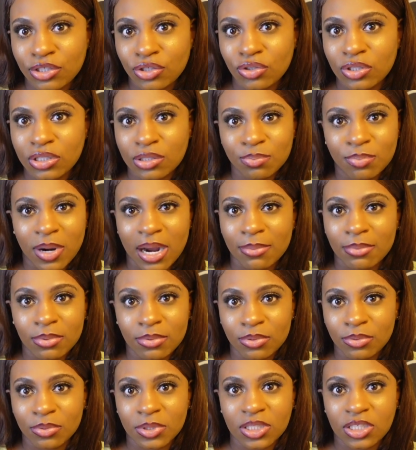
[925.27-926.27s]
you just
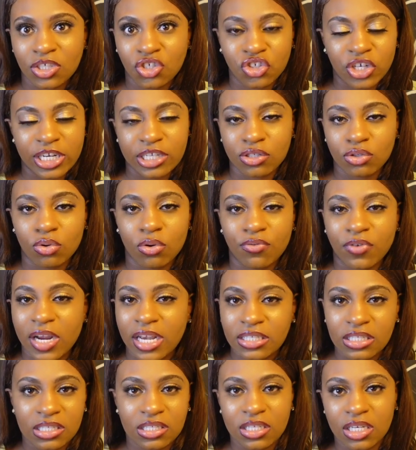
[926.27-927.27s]
probably went to trade school for
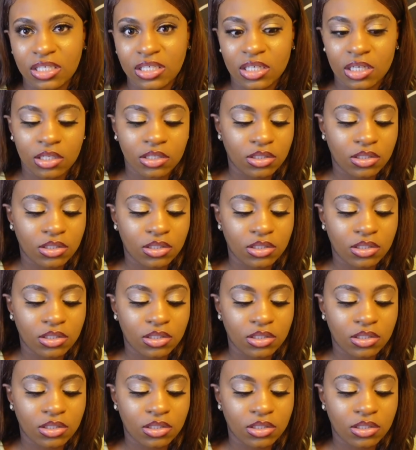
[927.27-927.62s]
esthetician,